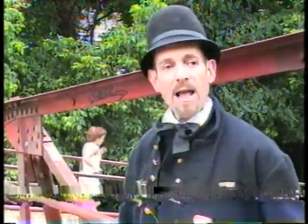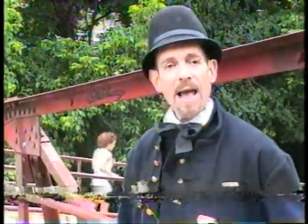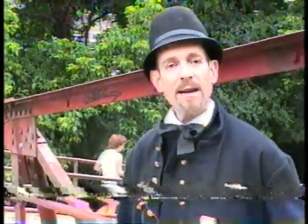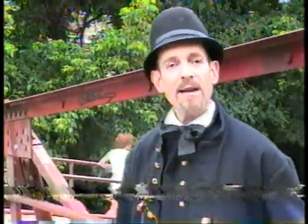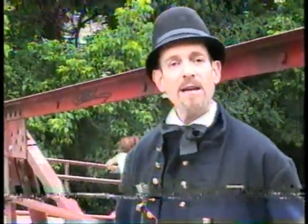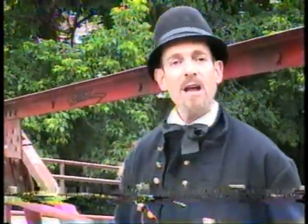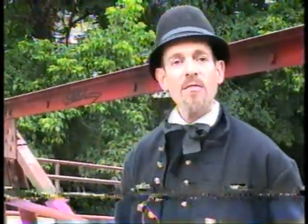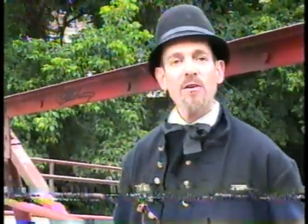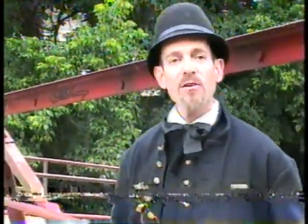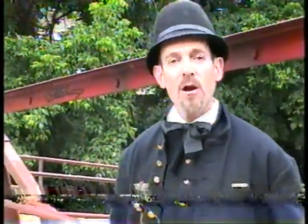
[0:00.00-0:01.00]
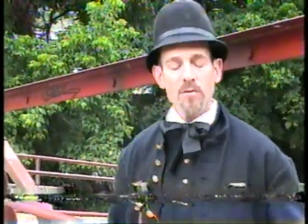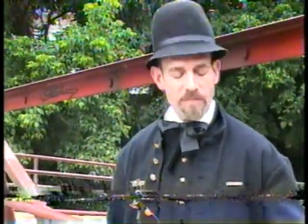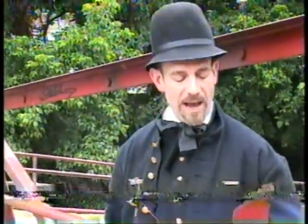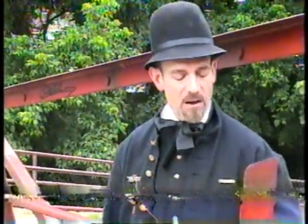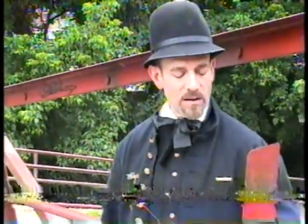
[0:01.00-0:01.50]
And in another note
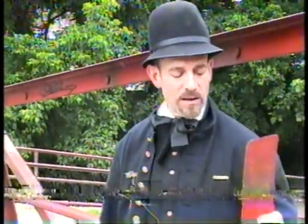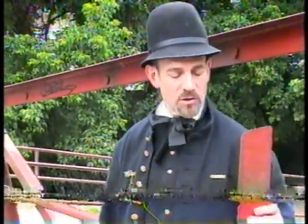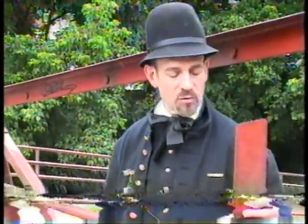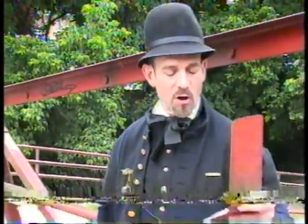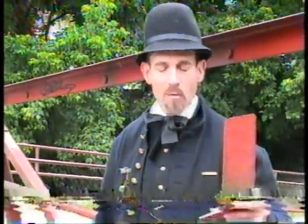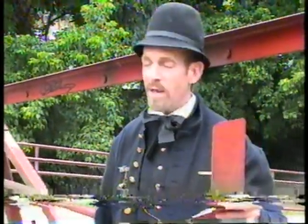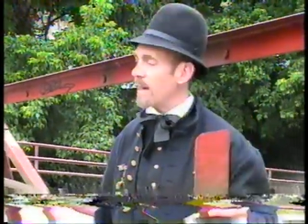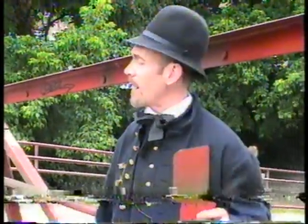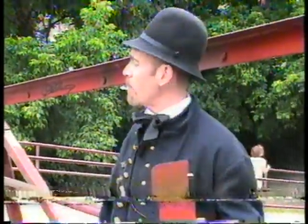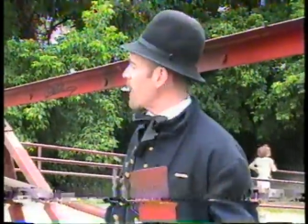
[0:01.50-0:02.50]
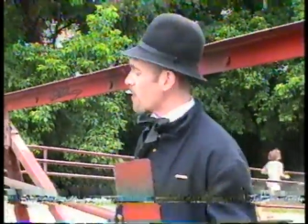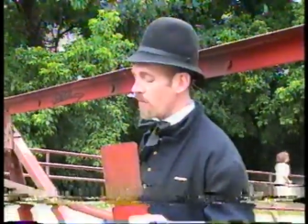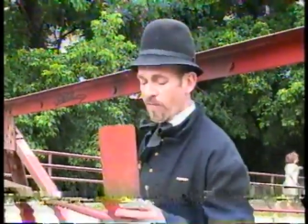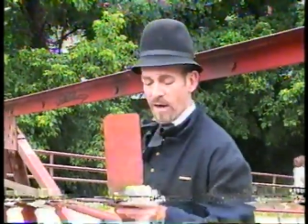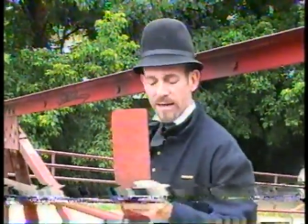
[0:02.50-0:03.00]
found in his room, and I
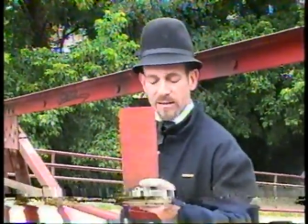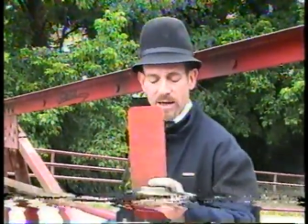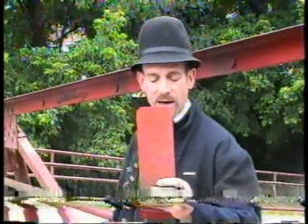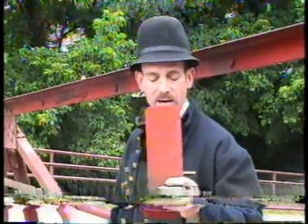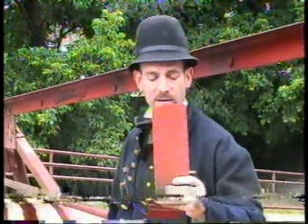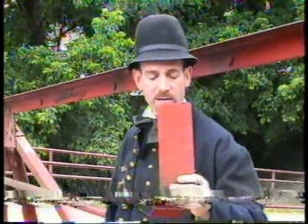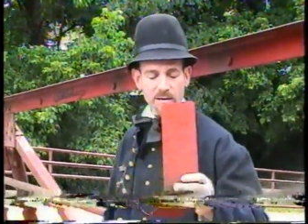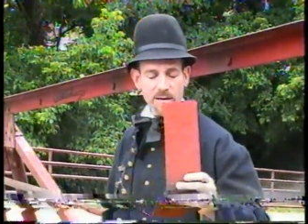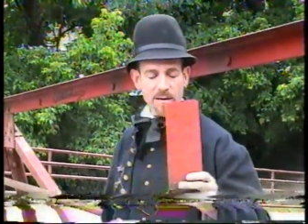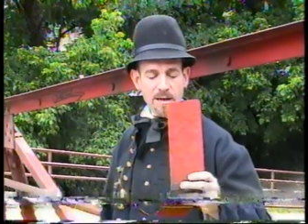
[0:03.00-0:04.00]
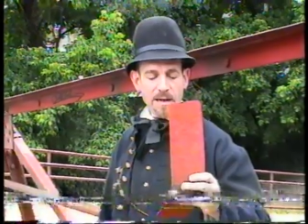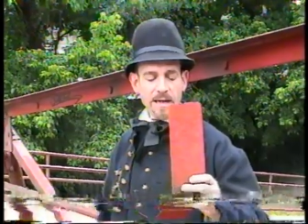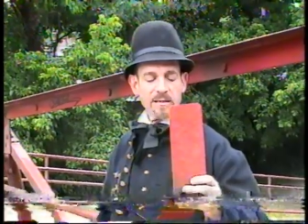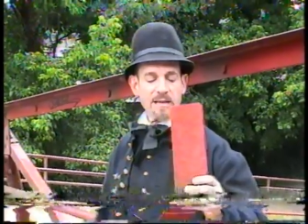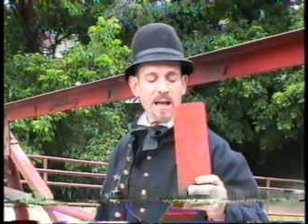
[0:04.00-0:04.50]
paraphrase here,
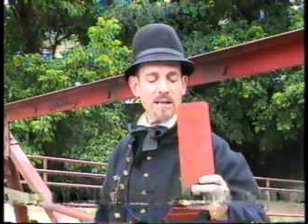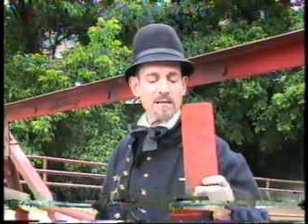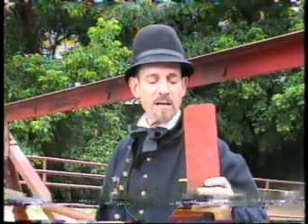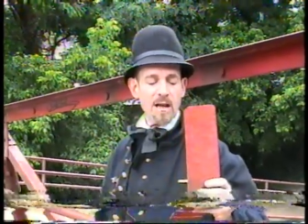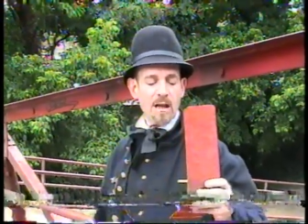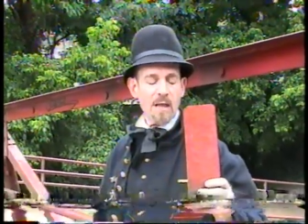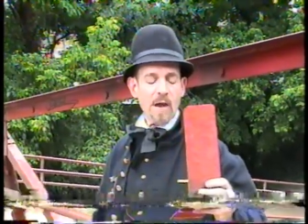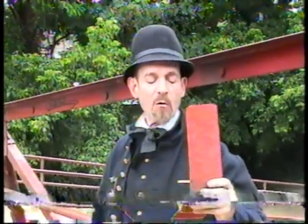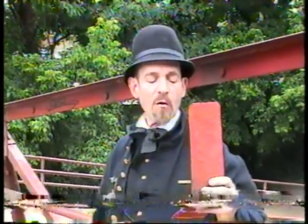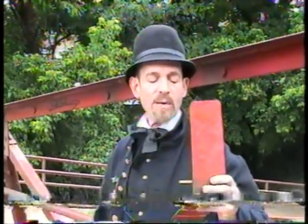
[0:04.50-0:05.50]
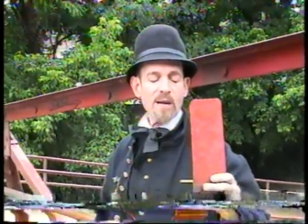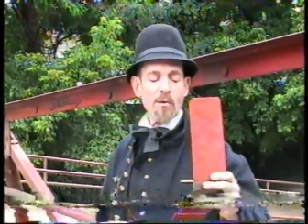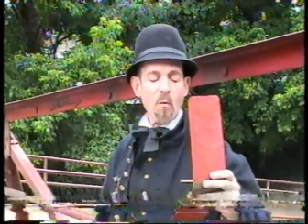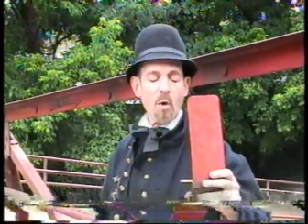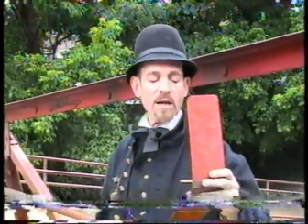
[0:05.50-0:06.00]
he says, "There will be
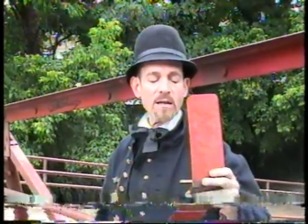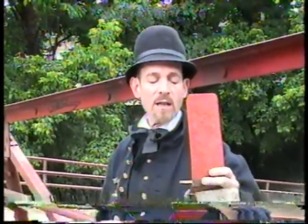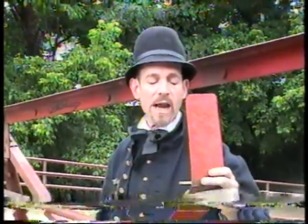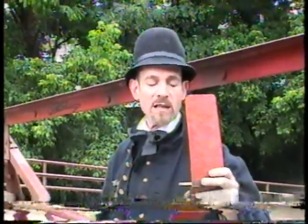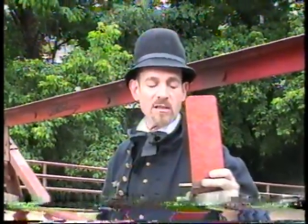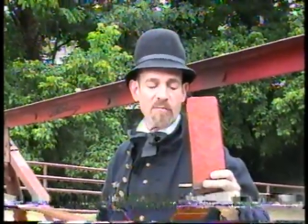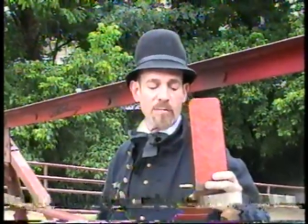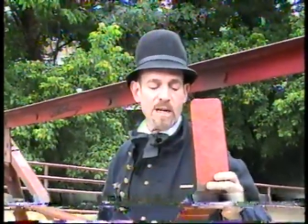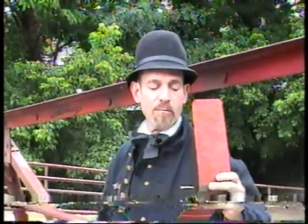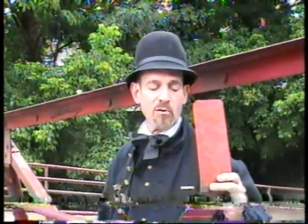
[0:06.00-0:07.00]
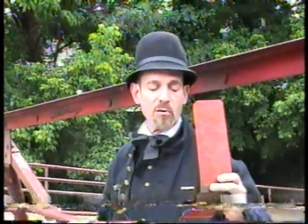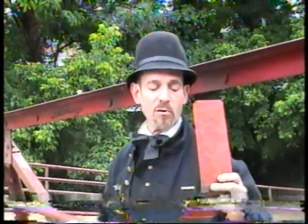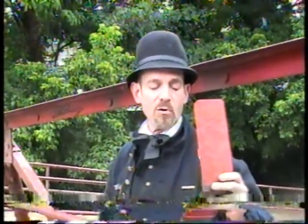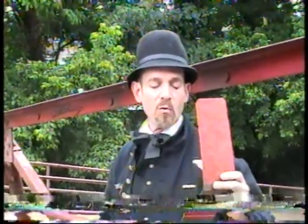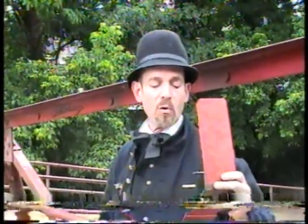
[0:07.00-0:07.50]
but one class of people
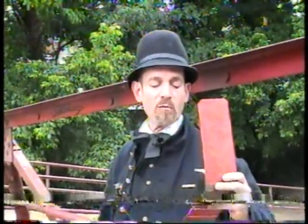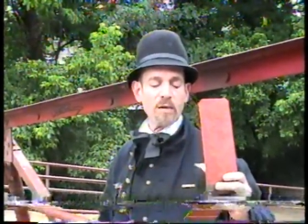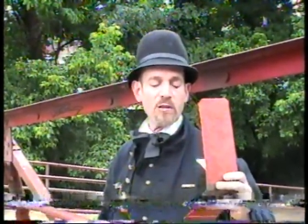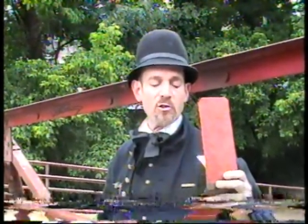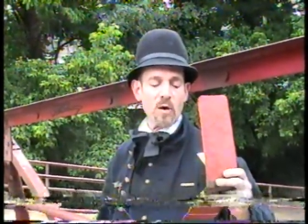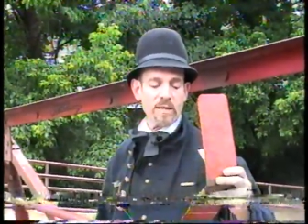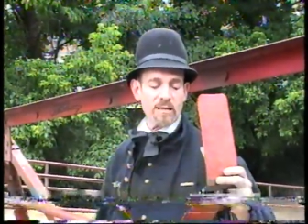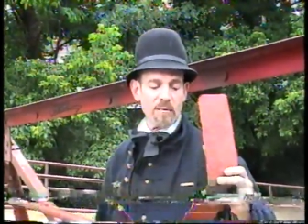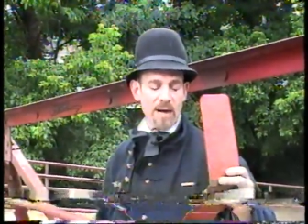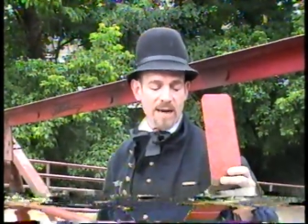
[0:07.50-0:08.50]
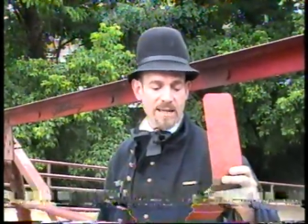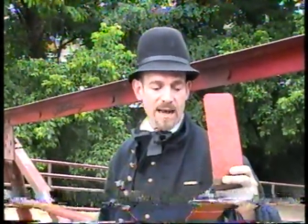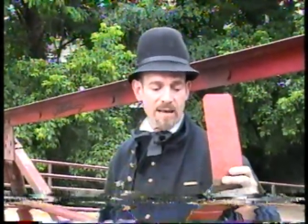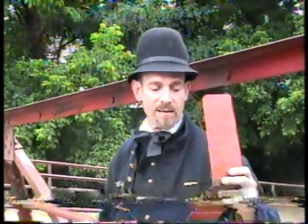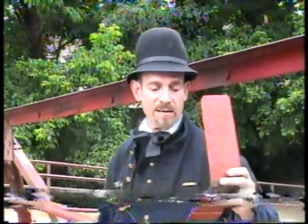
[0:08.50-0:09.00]
who will rejoice at my
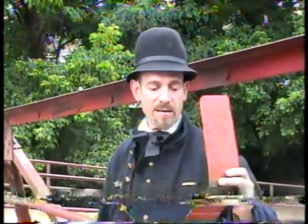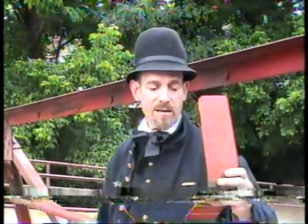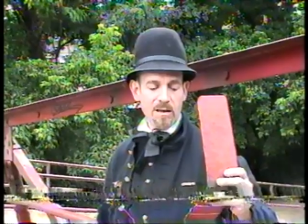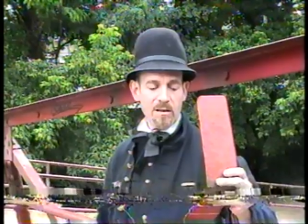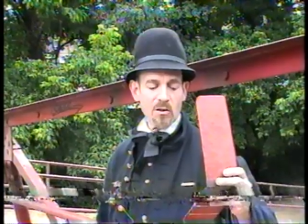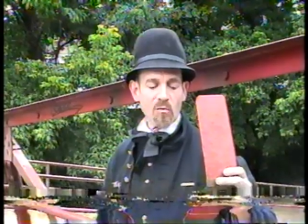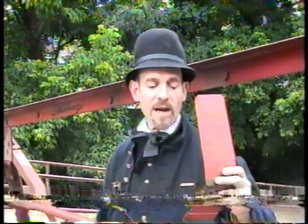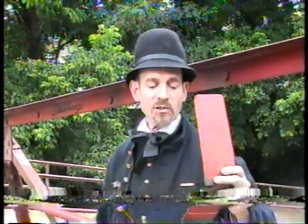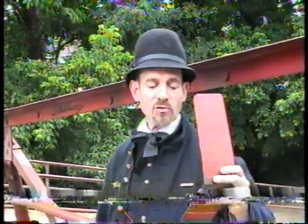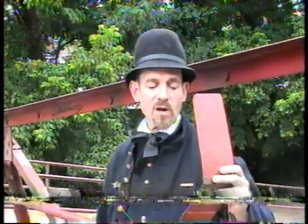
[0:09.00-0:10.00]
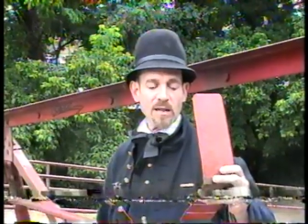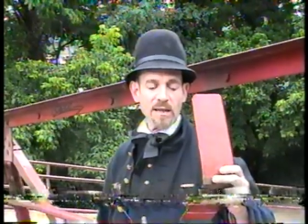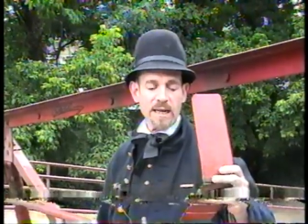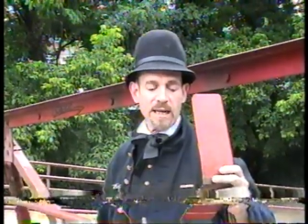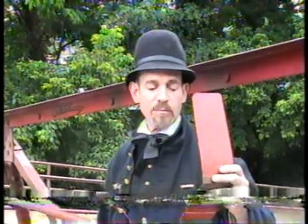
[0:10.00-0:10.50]
death, the restaurant
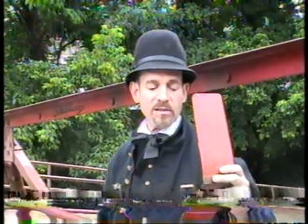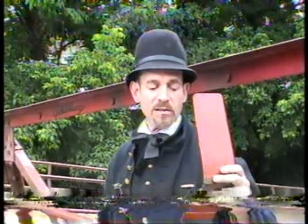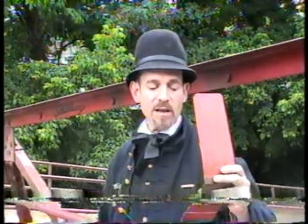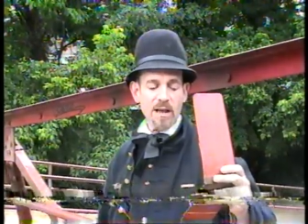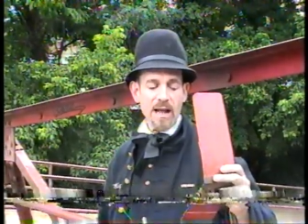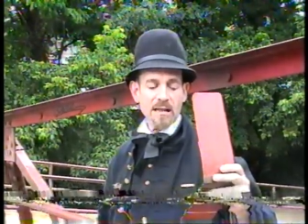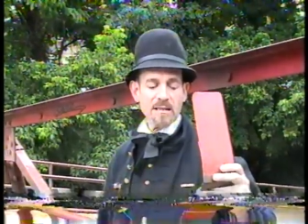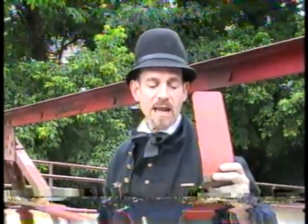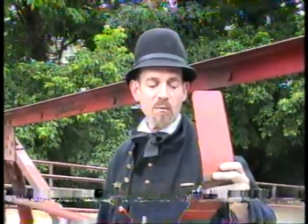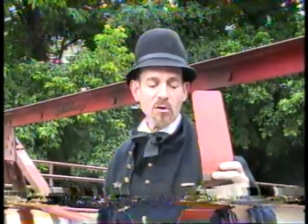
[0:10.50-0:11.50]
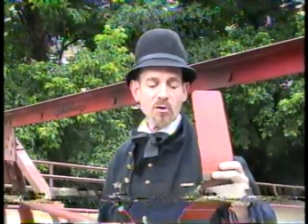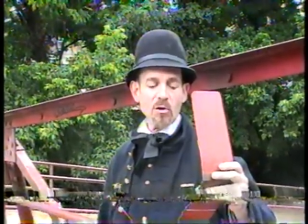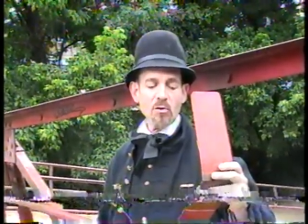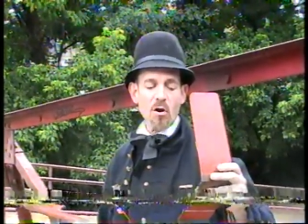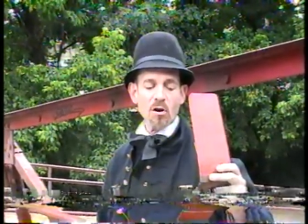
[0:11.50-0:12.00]
keeps, as they will no
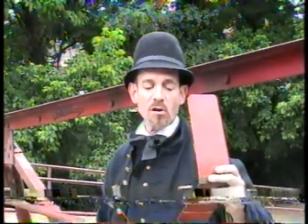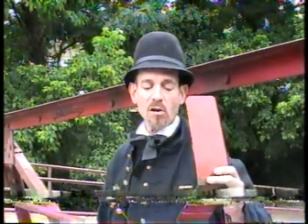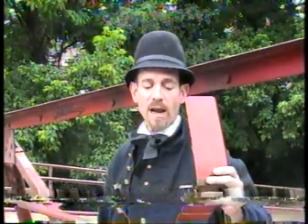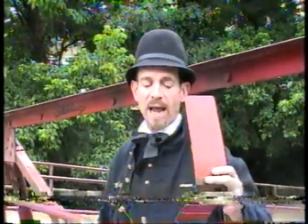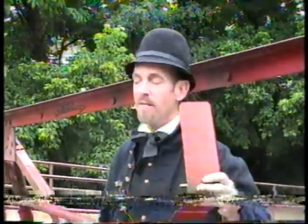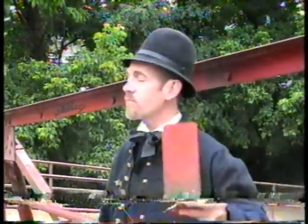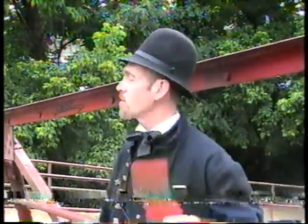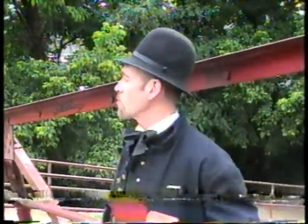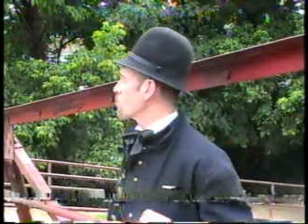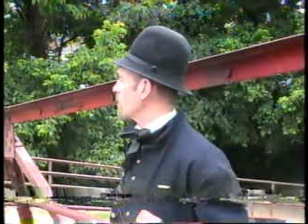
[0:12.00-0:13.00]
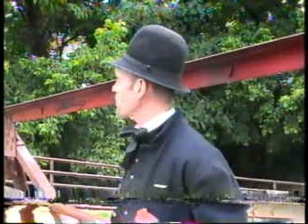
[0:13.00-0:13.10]
longer have to trust